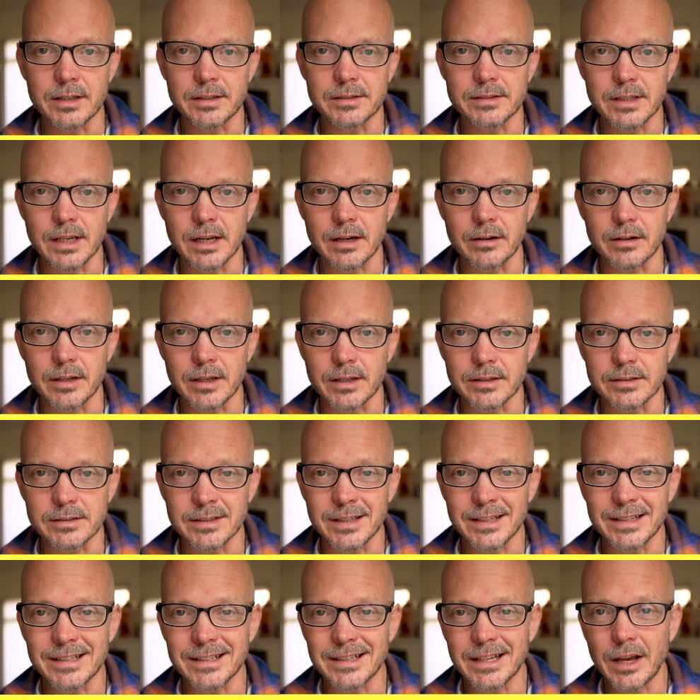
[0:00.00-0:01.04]
these areas,
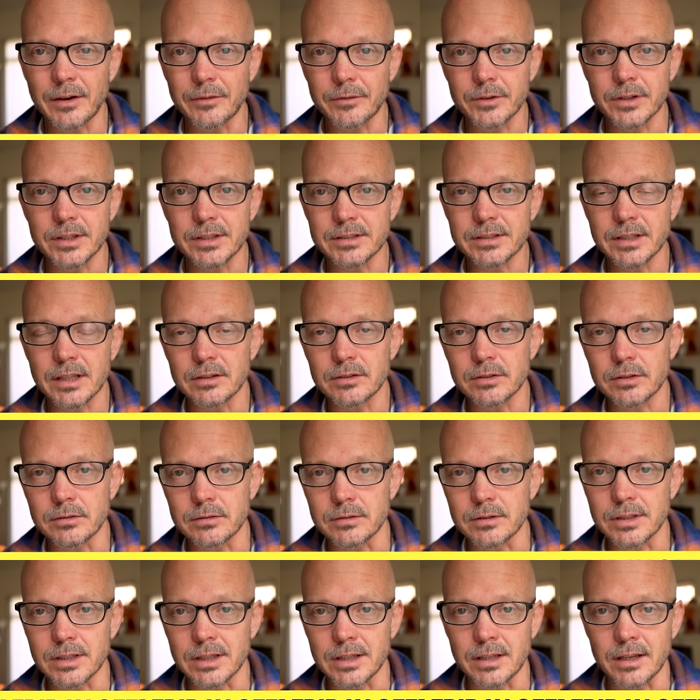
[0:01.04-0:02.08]
then definitely stay
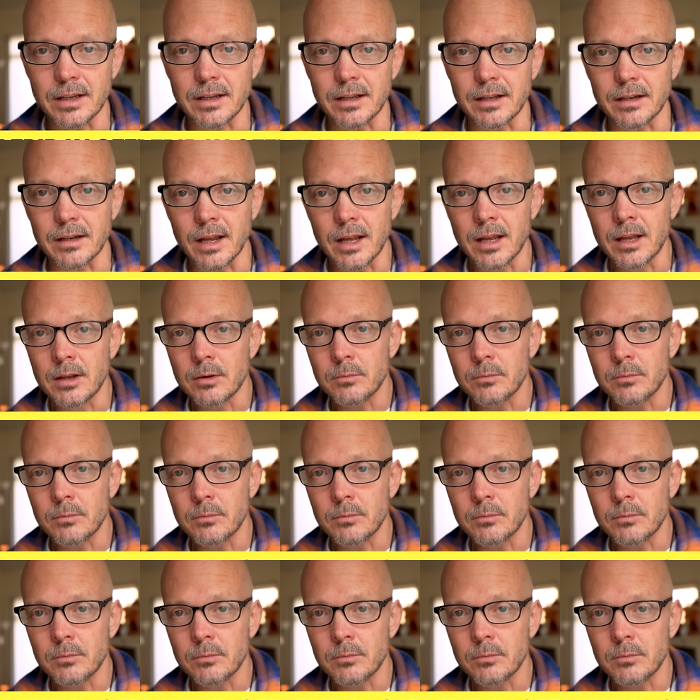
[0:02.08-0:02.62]
tuned to the end,